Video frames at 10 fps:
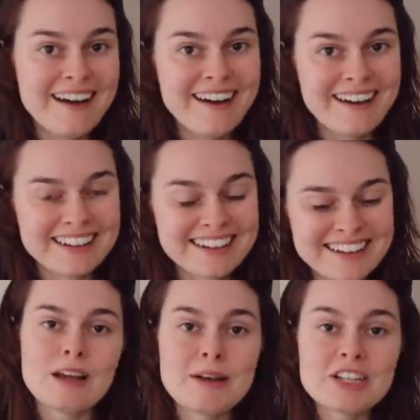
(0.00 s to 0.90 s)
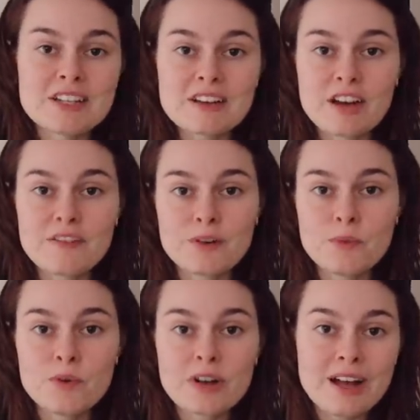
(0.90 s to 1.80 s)
dark. I'm actually gonna go for a
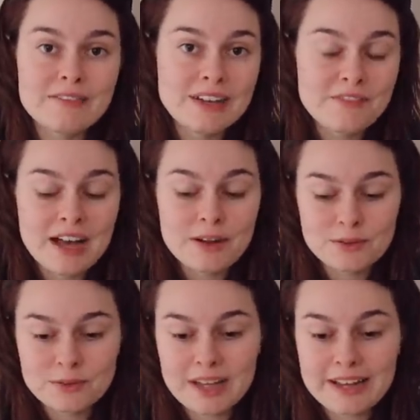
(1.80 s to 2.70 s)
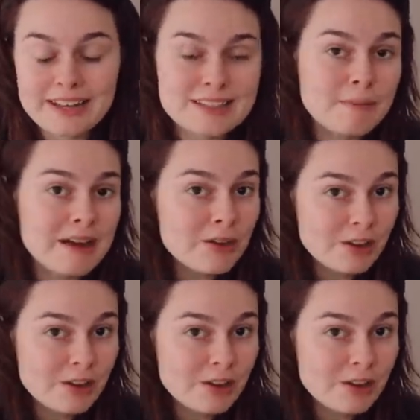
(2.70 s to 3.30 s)
walk. I haven't left the house all day. It's a bank